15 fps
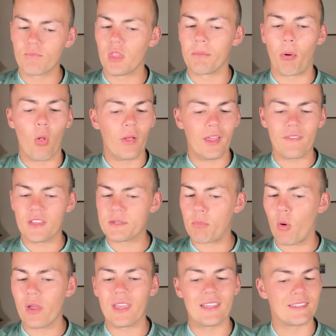The polling at this
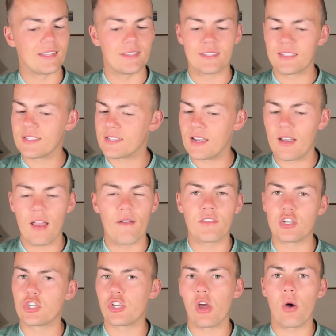point is consistent enough
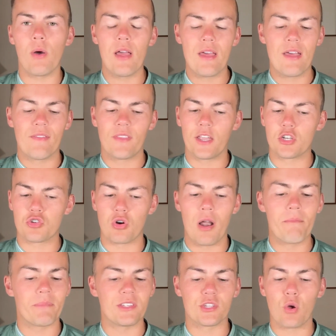to show that
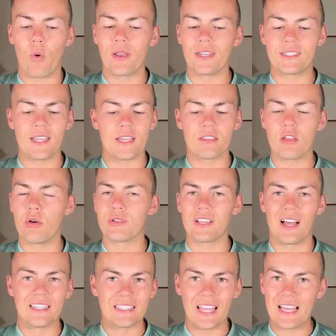Trump is going to take those
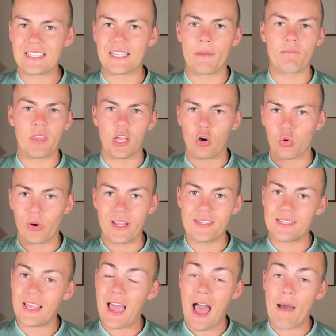unless something
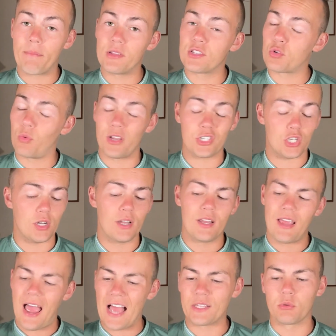crazy happens, which,
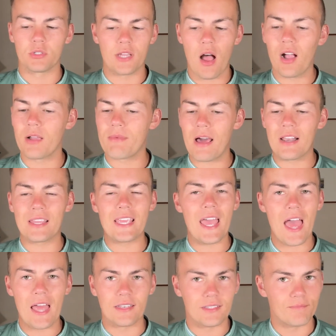as we'll talk about at the
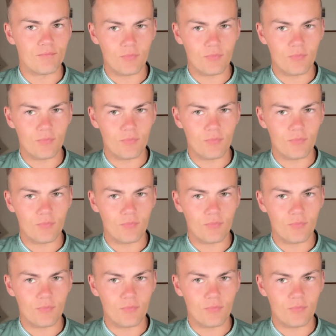end,